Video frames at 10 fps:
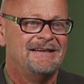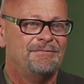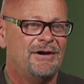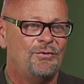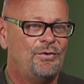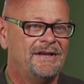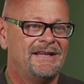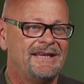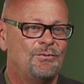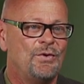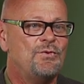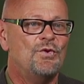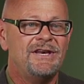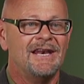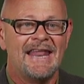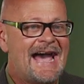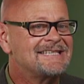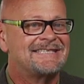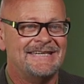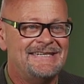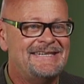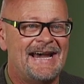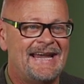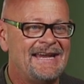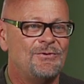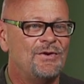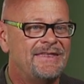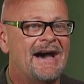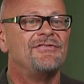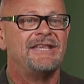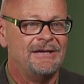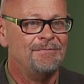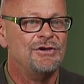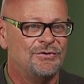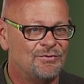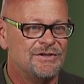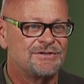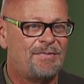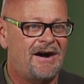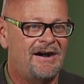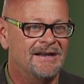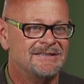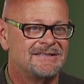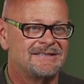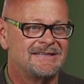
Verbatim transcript: but really we wouldn't last a day without the immune response